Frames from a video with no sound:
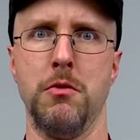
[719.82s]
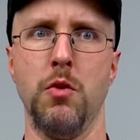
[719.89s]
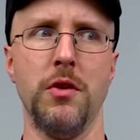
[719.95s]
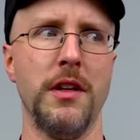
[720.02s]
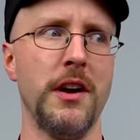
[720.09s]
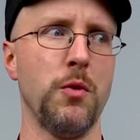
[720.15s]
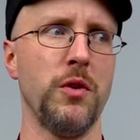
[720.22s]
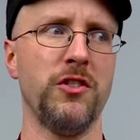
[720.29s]
Well,
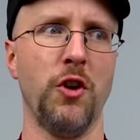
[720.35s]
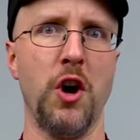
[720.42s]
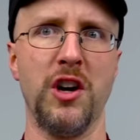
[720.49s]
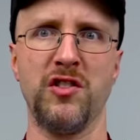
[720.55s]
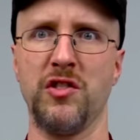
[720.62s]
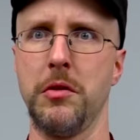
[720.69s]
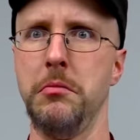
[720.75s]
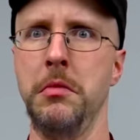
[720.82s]
that was
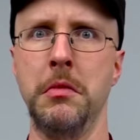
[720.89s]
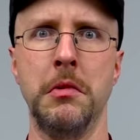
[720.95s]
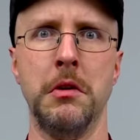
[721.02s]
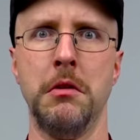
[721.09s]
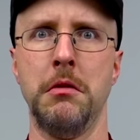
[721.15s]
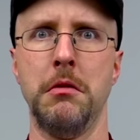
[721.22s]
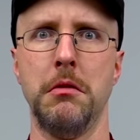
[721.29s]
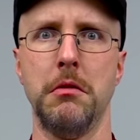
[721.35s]
awesome.
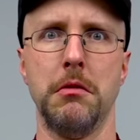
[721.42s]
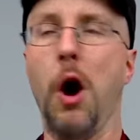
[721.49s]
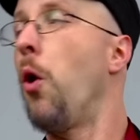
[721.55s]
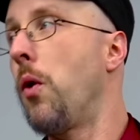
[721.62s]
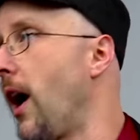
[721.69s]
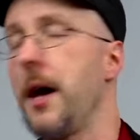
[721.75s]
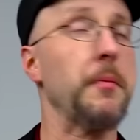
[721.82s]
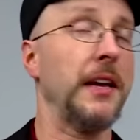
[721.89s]

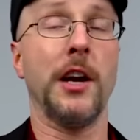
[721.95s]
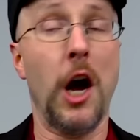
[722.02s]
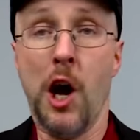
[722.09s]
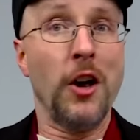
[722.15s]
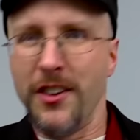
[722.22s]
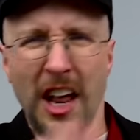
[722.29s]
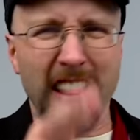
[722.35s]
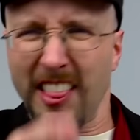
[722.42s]
Oh, I mean,
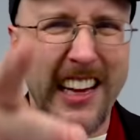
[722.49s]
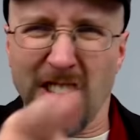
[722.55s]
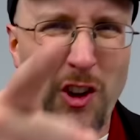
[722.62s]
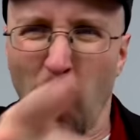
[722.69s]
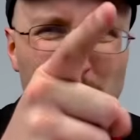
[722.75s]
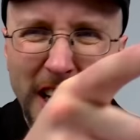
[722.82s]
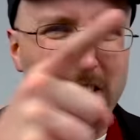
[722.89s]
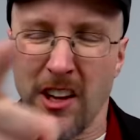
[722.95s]
uh, nothing's
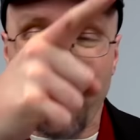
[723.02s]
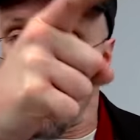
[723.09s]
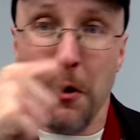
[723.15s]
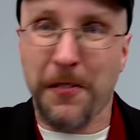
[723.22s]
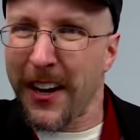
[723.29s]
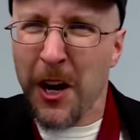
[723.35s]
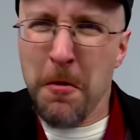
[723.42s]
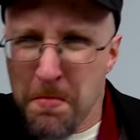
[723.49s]
good in this
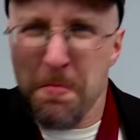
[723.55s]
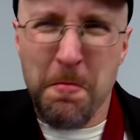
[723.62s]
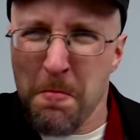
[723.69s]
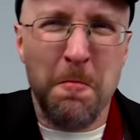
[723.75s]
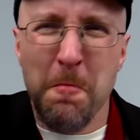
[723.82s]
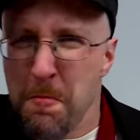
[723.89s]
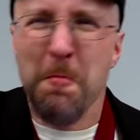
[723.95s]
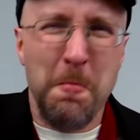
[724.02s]
movie!
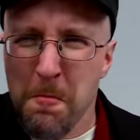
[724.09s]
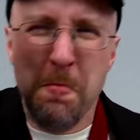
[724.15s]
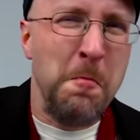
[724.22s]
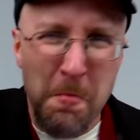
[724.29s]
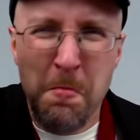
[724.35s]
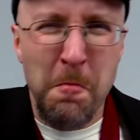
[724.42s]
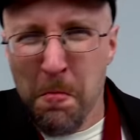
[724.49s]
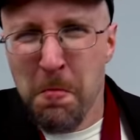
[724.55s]

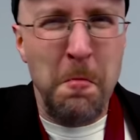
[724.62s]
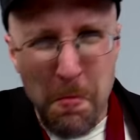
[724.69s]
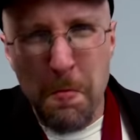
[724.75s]
Mm.